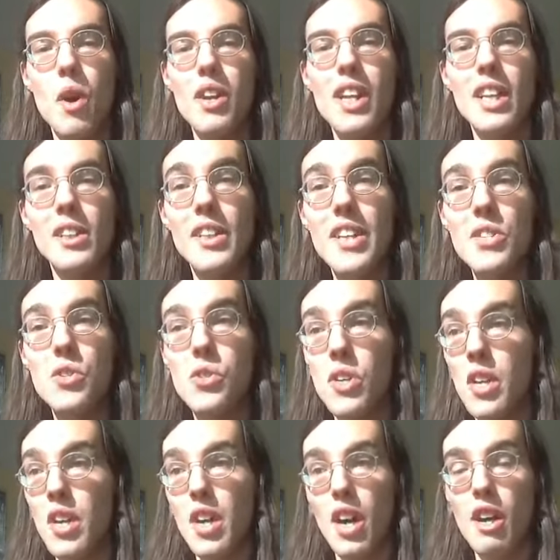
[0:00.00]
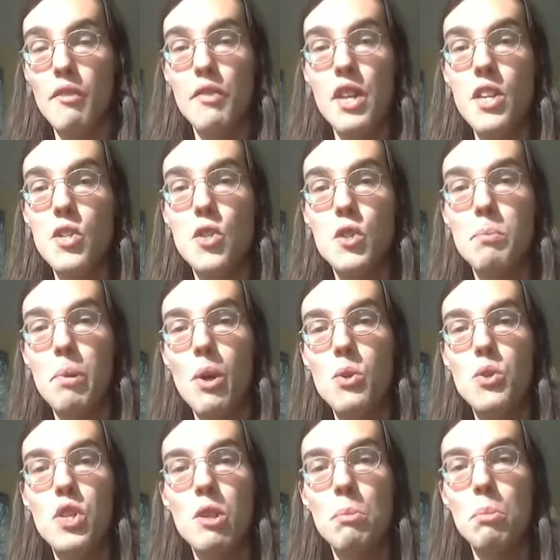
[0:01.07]
a running list of these
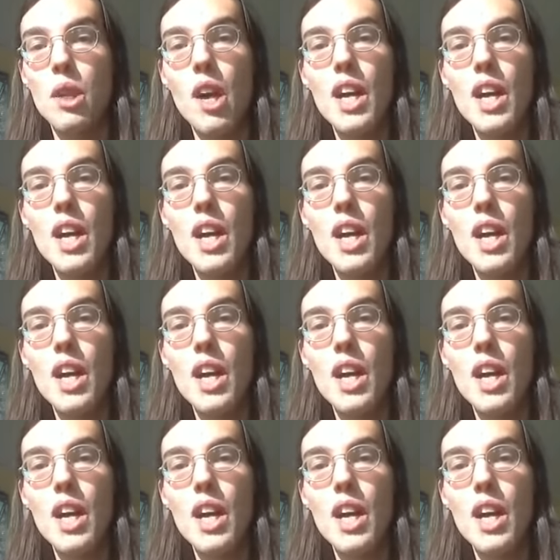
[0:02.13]
supposed